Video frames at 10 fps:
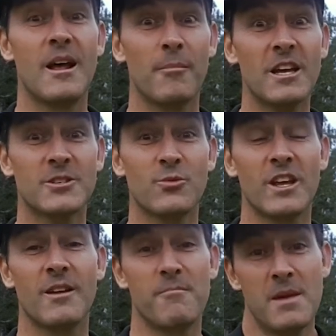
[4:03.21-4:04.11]
Plus you'll
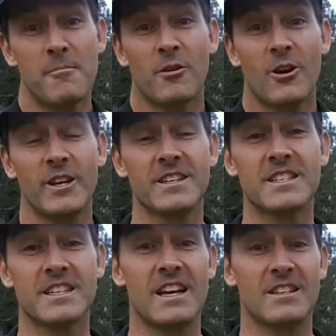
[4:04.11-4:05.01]
get member-only
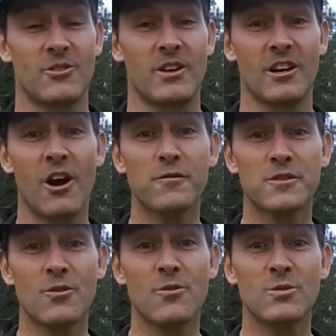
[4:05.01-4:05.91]
discounts on our golf
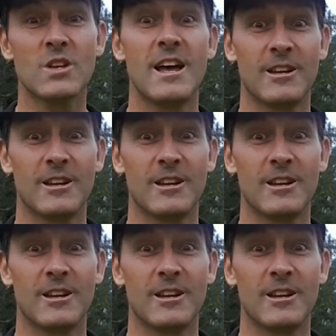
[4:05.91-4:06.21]
schools,